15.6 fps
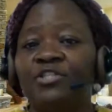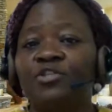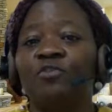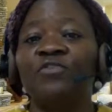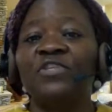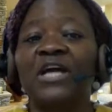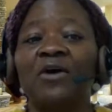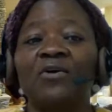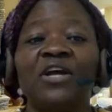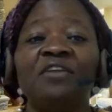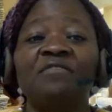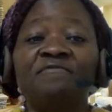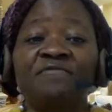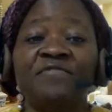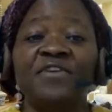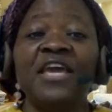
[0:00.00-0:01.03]
of doubt
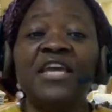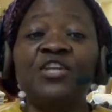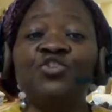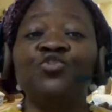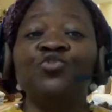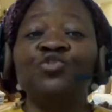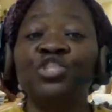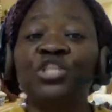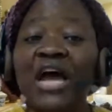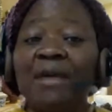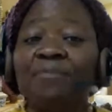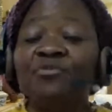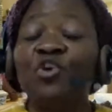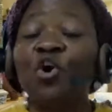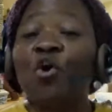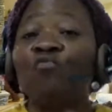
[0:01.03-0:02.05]
and fear into
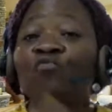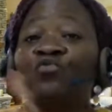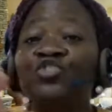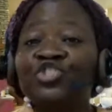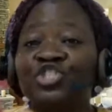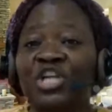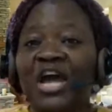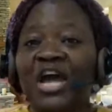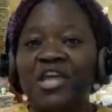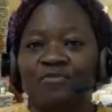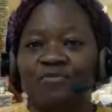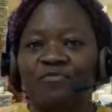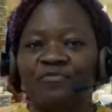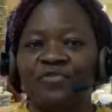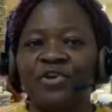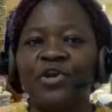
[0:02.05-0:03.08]
times of
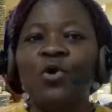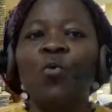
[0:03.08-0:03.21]
triumph.